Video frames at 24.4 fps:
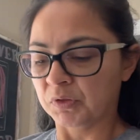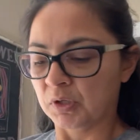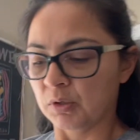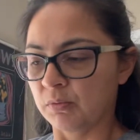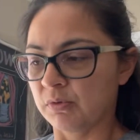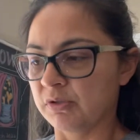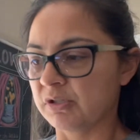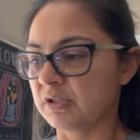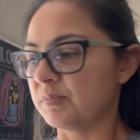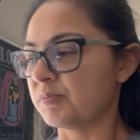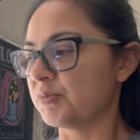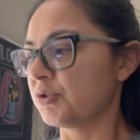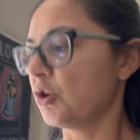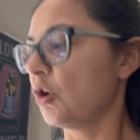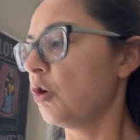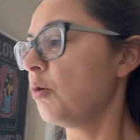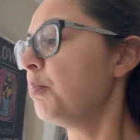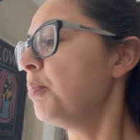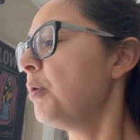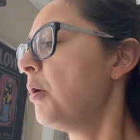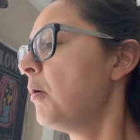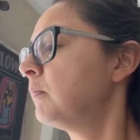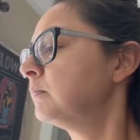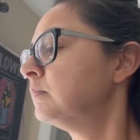with some soap
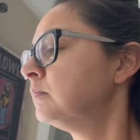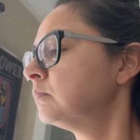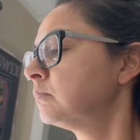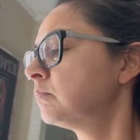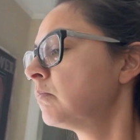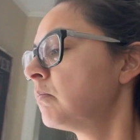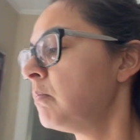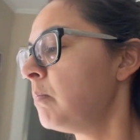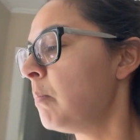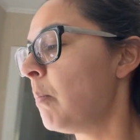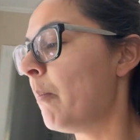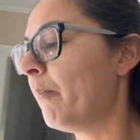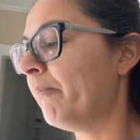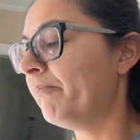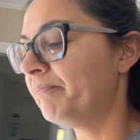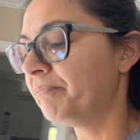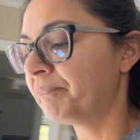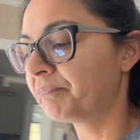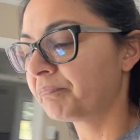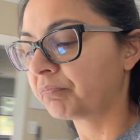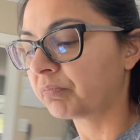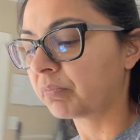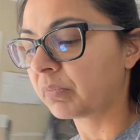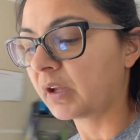
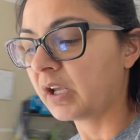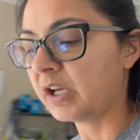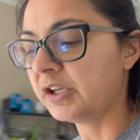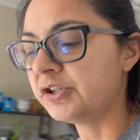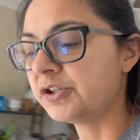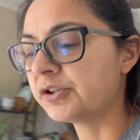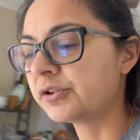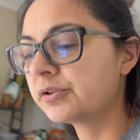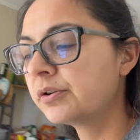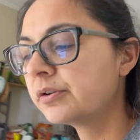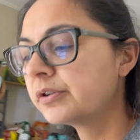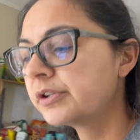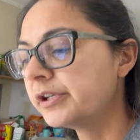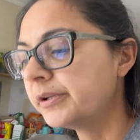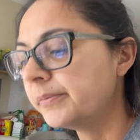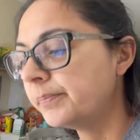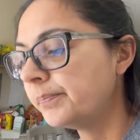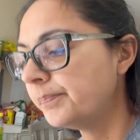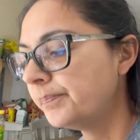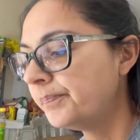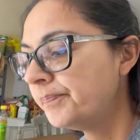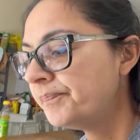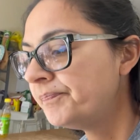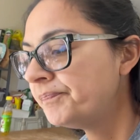and you cook it.
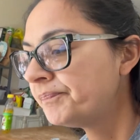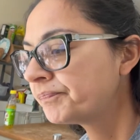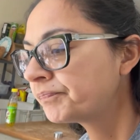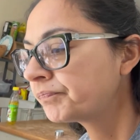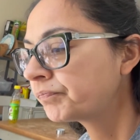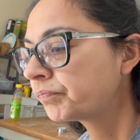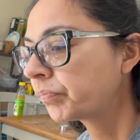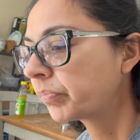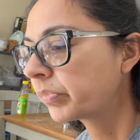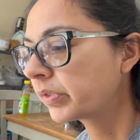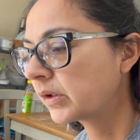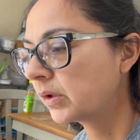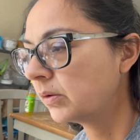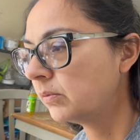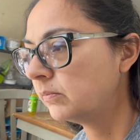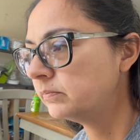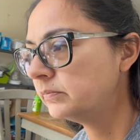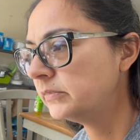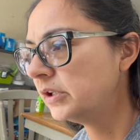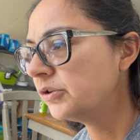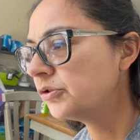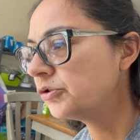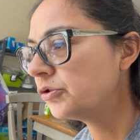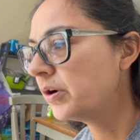I
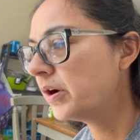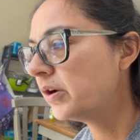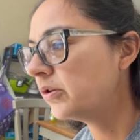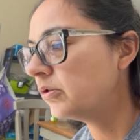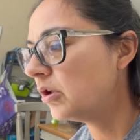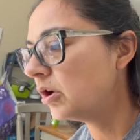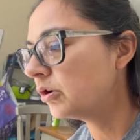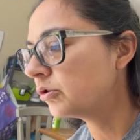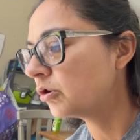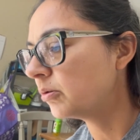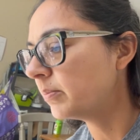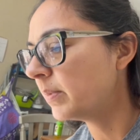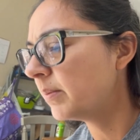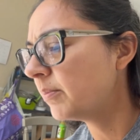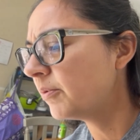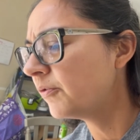don't know how long, or maybe